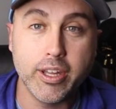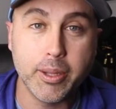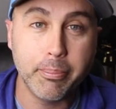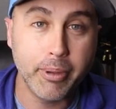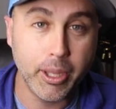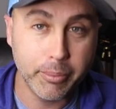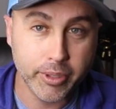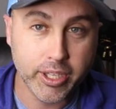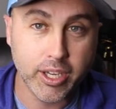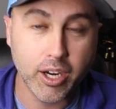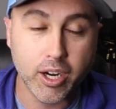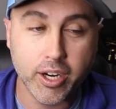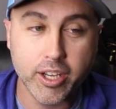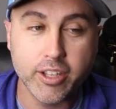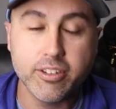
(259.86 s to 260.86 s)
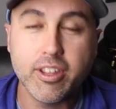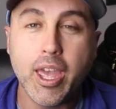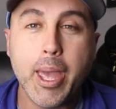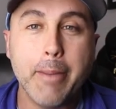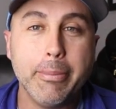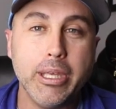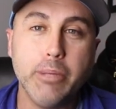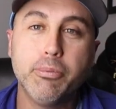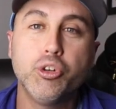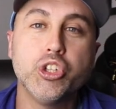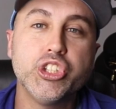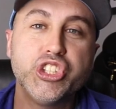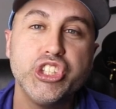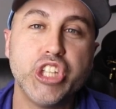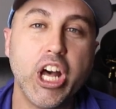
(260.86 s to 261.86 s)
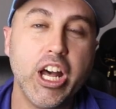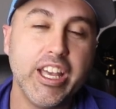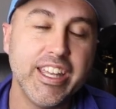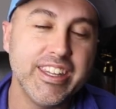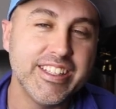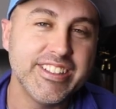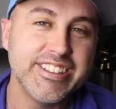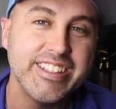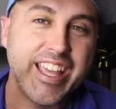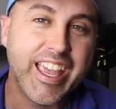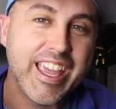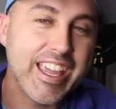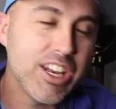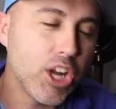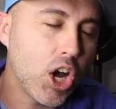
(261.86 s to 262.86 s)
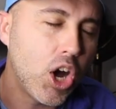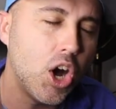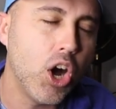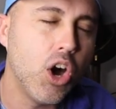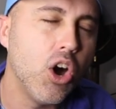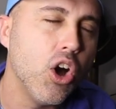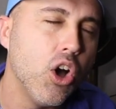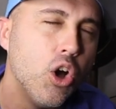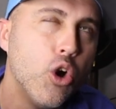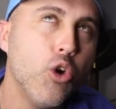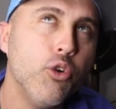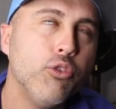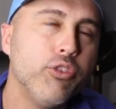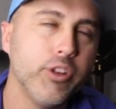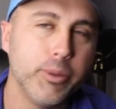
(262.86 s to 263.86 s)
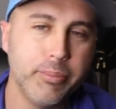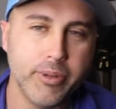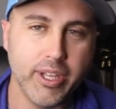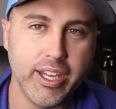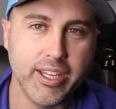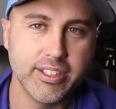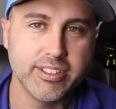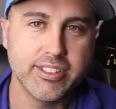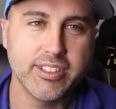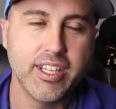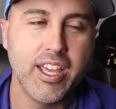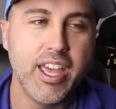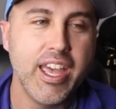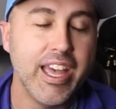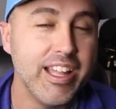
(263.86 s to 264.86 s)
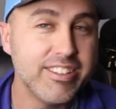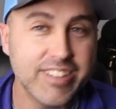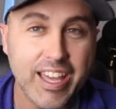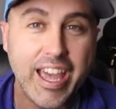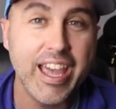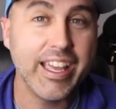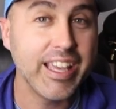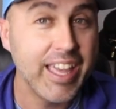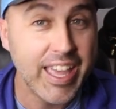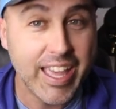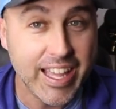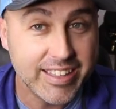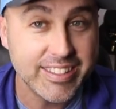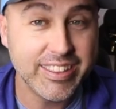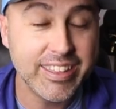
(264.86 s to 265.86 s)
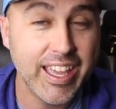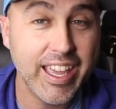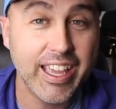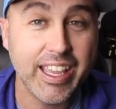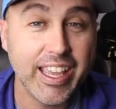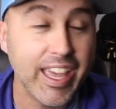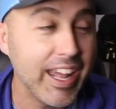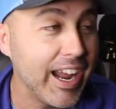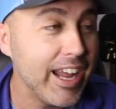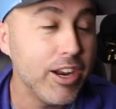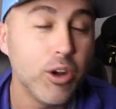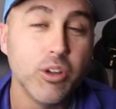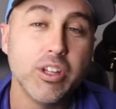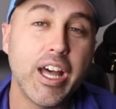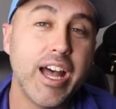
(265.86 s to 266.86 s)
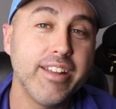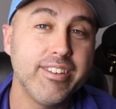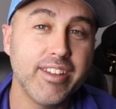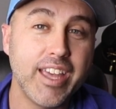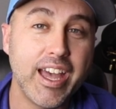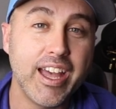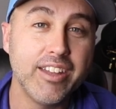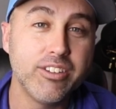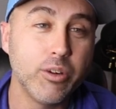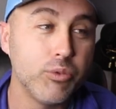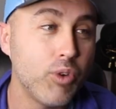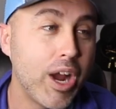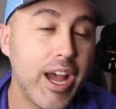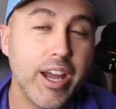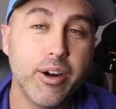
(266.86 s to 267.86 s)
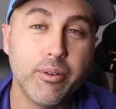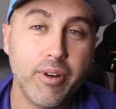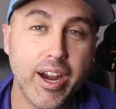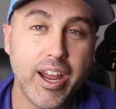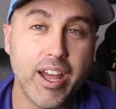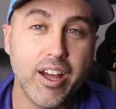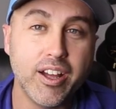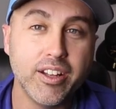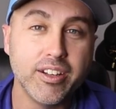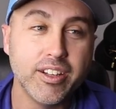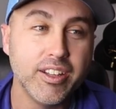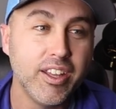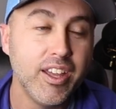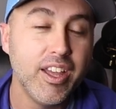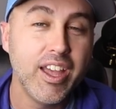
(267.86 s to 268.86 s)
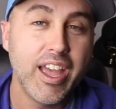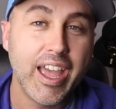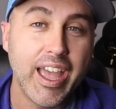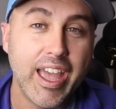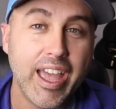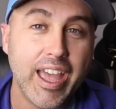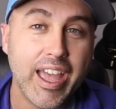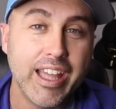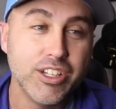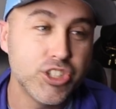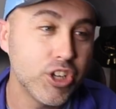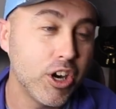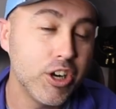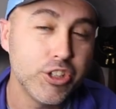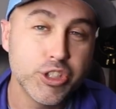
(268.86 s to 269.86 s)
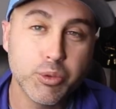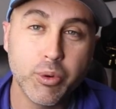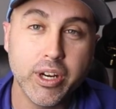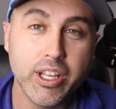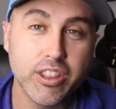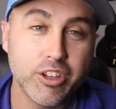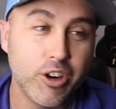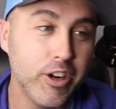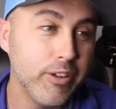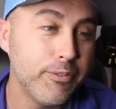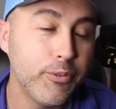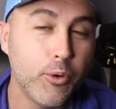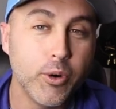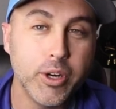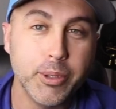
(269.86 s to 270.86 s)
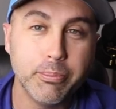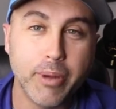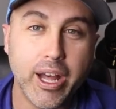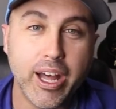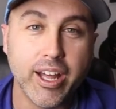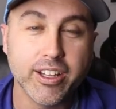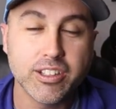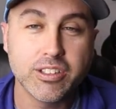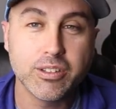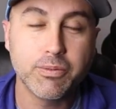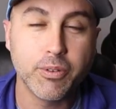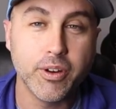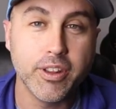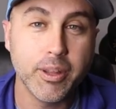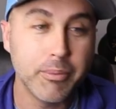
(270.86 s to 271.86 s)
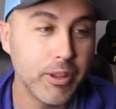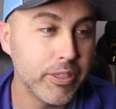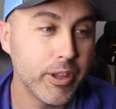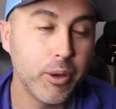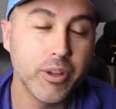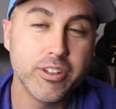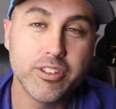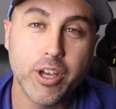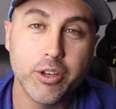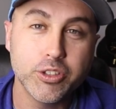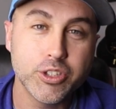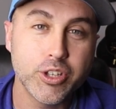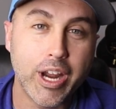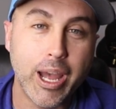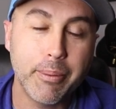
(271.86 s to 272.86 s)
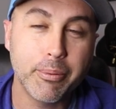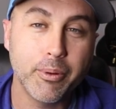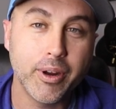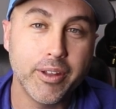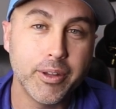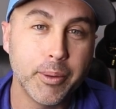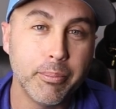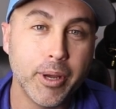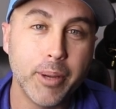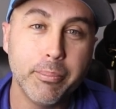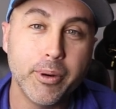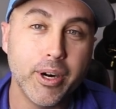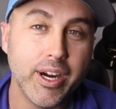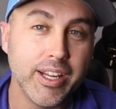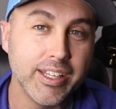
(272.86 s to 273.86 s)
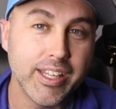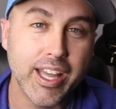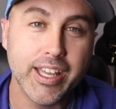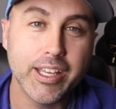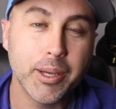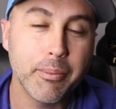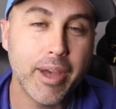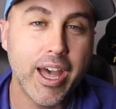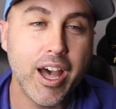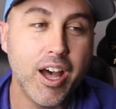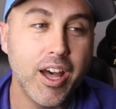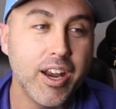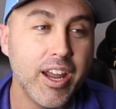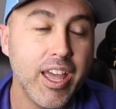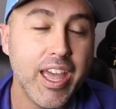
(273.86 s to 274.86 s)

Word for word: and the public areas, people are stuck in the sand all over the place. It's like, it's a thing. And I know lots of guys that ride around and charge twenty, thirty, forty bucks for them to throw a tow strap around their bumper and yank them out.